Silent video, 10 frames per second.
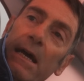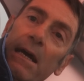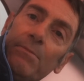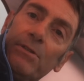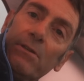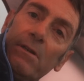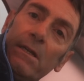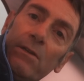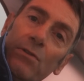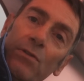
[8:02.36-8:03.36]

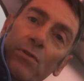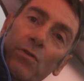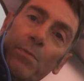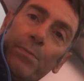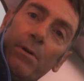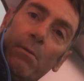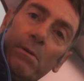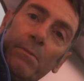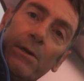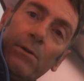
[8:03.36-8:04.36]
absolutely no
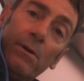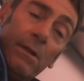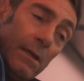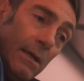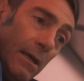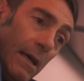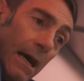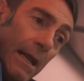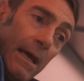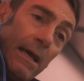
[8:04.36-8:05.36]
problem at all,
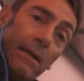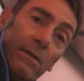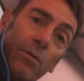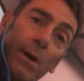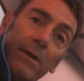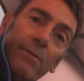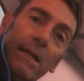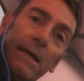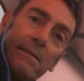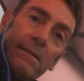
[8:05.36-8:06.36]
and I had quite a
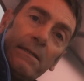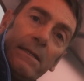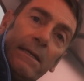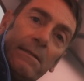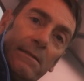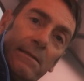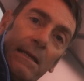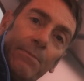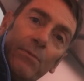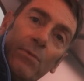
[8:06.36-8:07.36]
relaxing night's
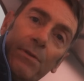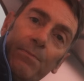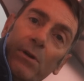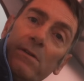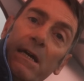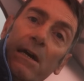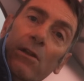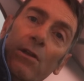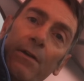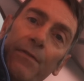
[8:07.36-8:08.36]
sleep because I had a
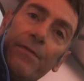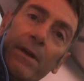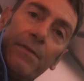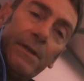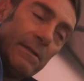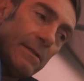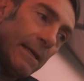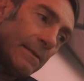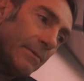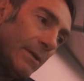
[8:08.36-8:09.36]
lot of faith in the
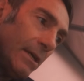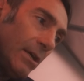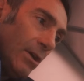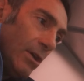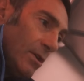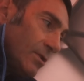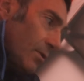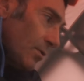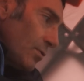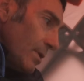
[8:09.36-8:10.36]
tent.
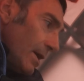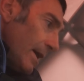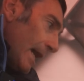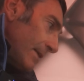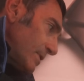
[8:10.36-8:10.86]
So in